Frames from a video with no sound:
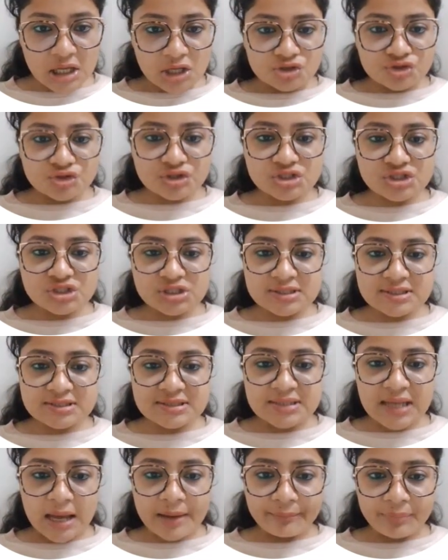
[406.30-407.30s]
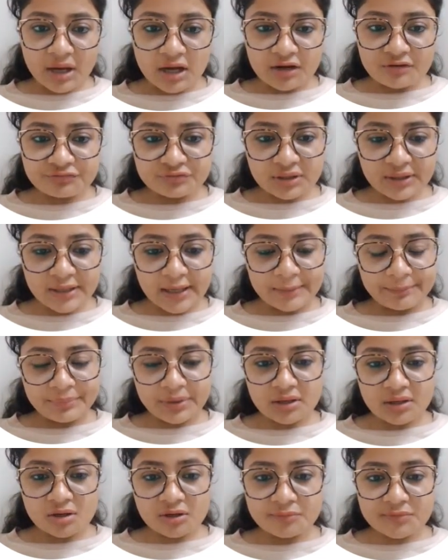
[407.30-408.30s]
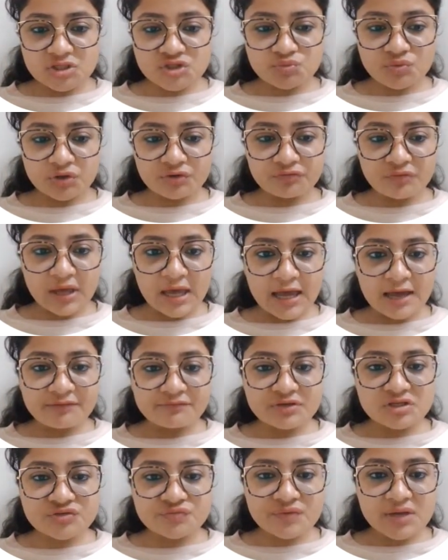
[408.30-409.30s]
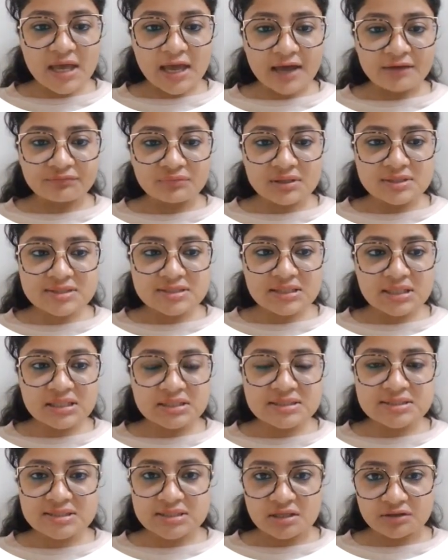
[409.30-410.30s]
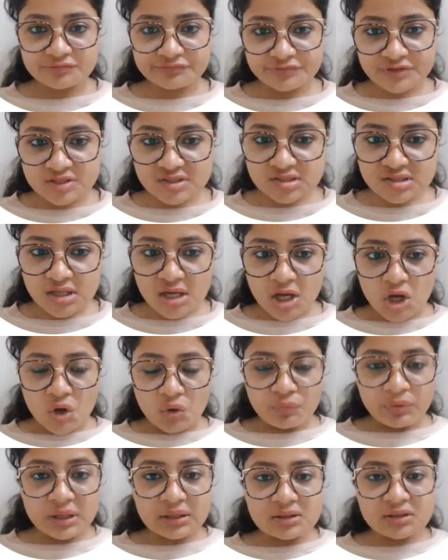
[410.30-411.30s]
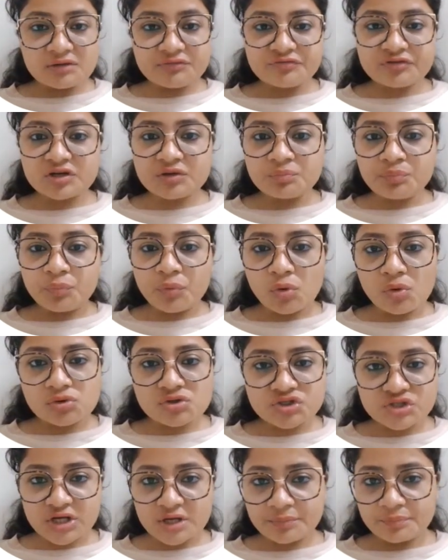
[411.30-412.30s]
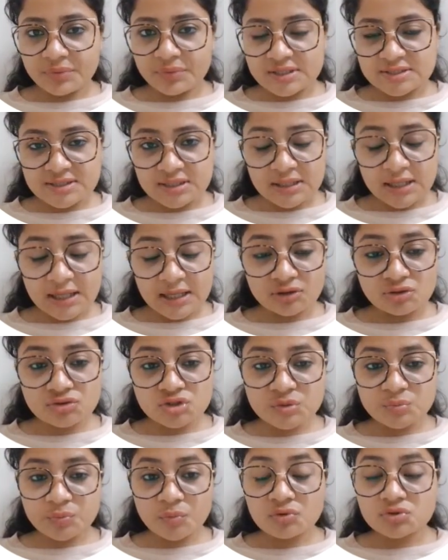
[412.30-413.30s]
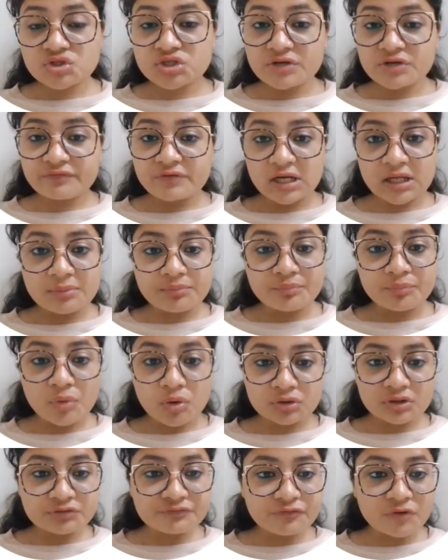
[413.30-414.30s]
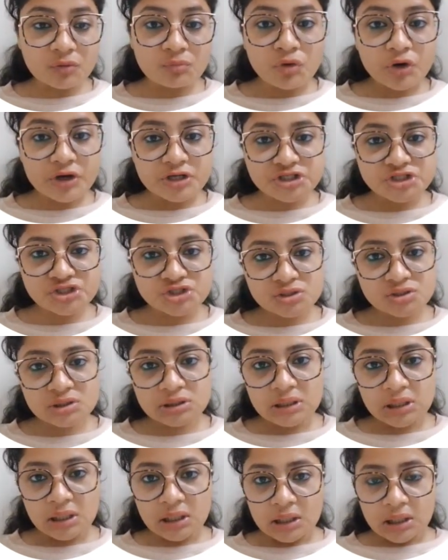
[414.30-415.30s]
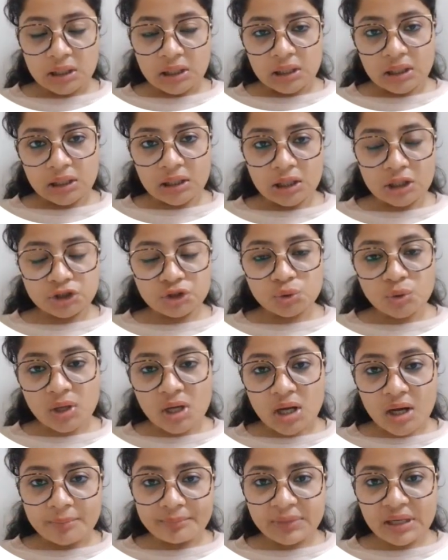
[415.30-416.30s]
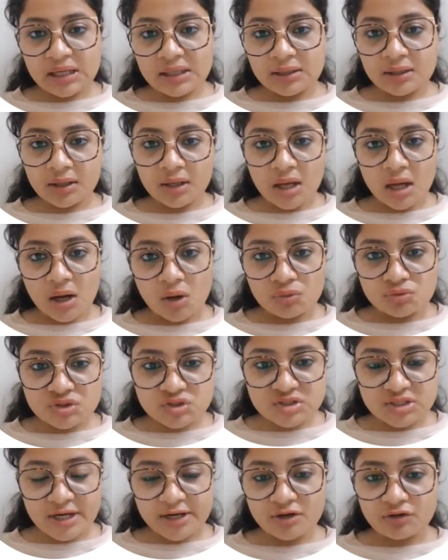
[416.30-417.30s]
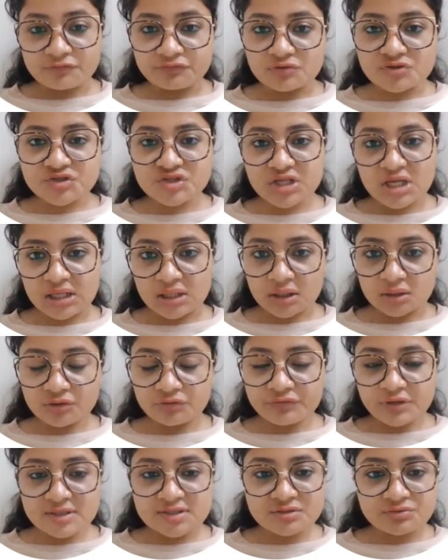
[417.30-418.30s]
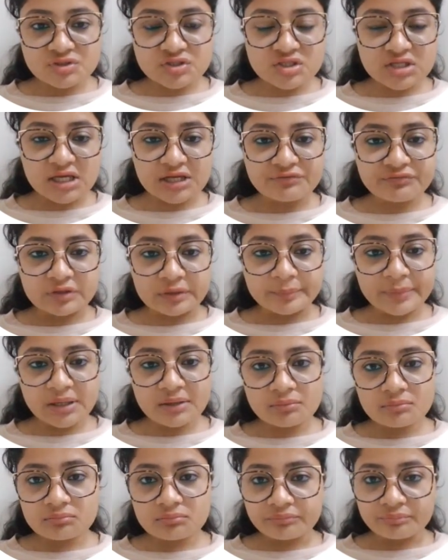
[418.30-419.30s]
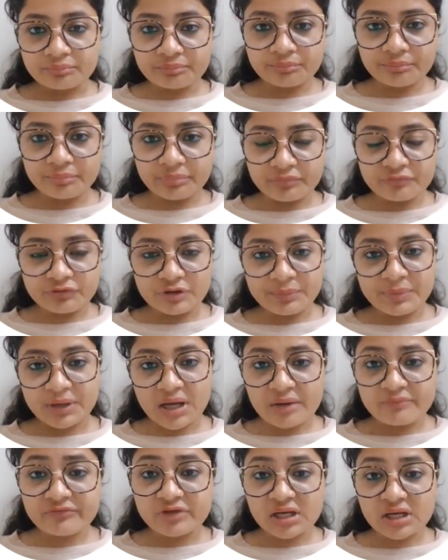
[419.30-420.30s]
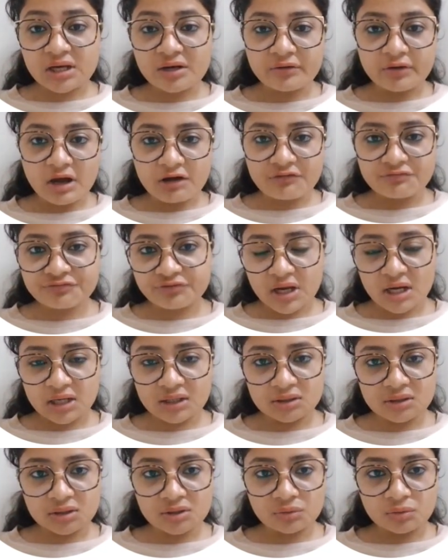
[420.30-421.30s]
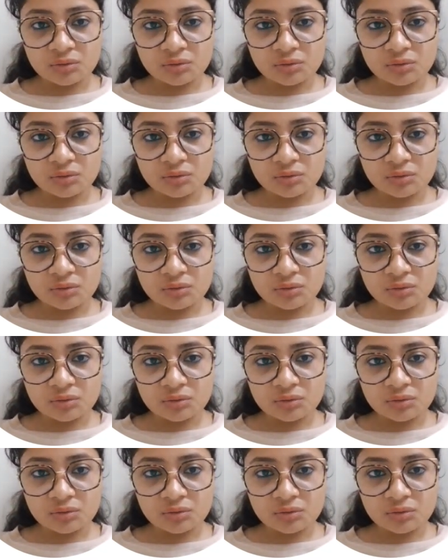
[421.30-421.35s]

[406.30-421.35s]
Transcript: So just above the epidermis, what we have is we have the skin surface where the different pores are present, and those pores are very important for moisture to come in and outside of our skin. Otherwise our skin will become very rough and